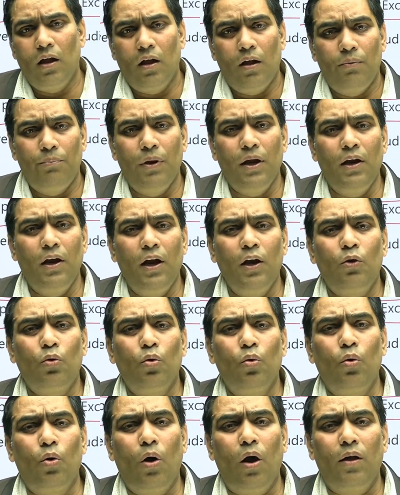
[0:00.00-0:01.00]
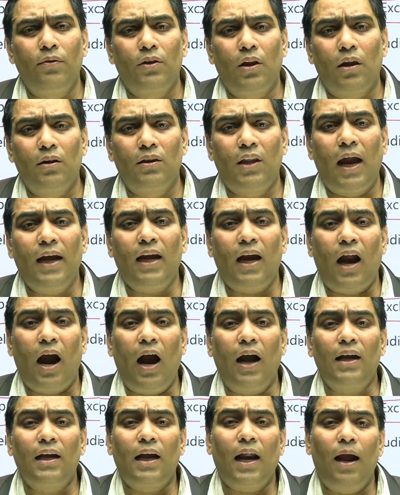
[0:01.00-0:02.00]
we need to go that
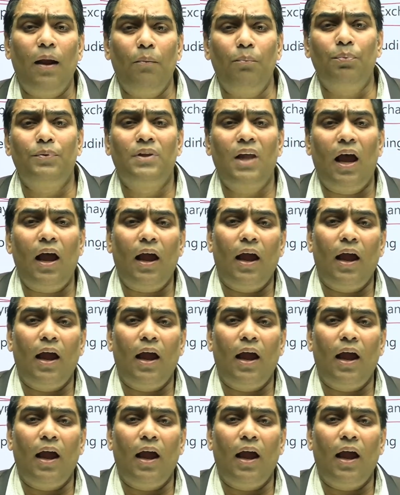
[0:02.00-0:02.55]
attempt the